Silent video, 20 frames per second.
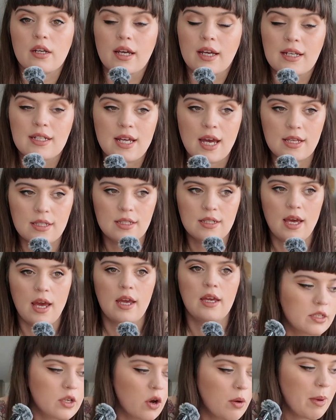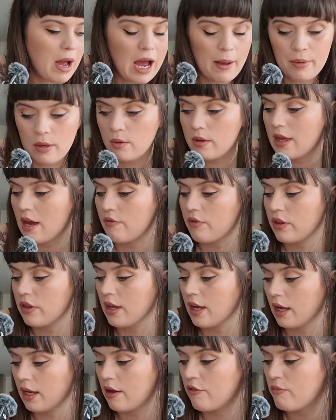like a test day, so I'm happy with
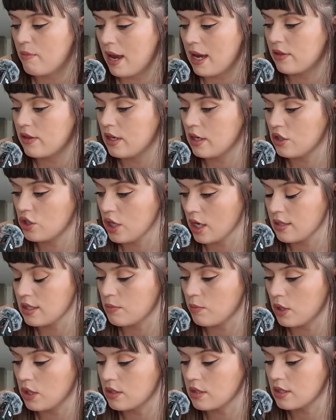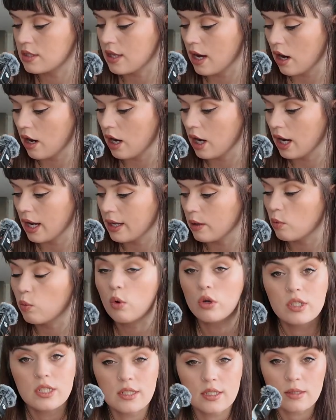everything, and I've made the adjustments that I
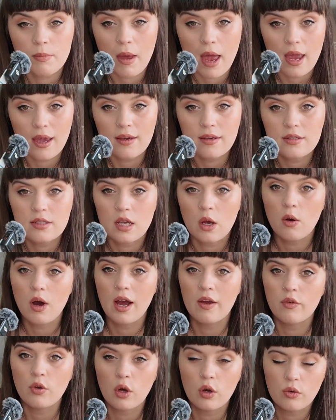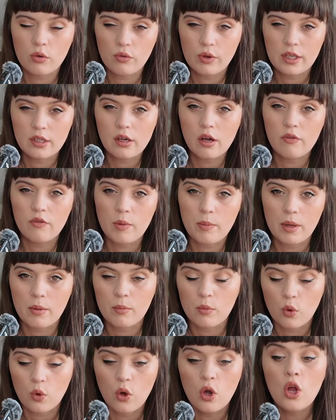wanted to make, so I've gotten rid of a bit
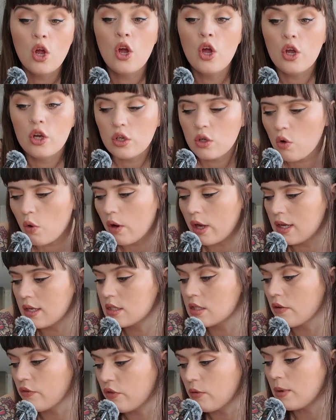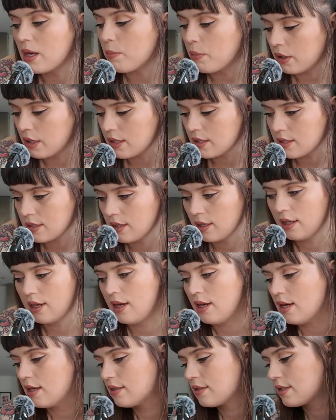more noise. For me
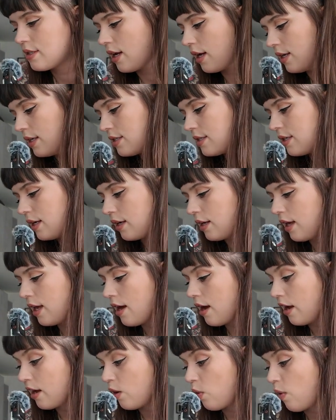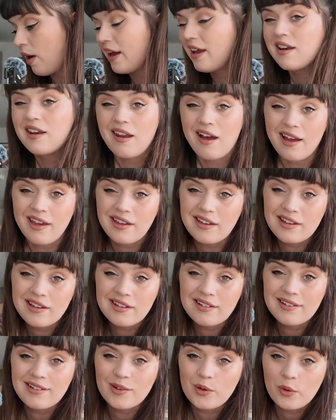personally and stylistically, I quite
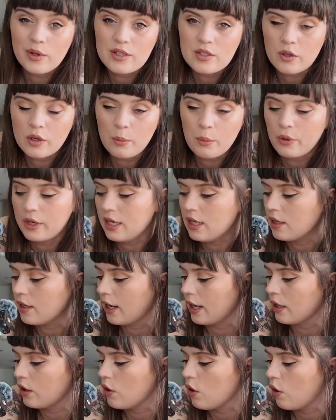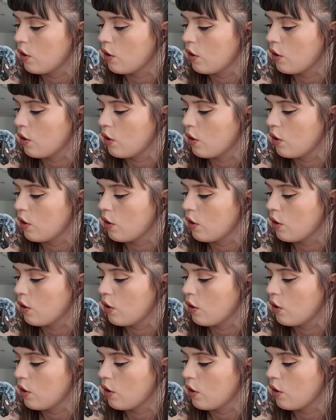like noise on a print, like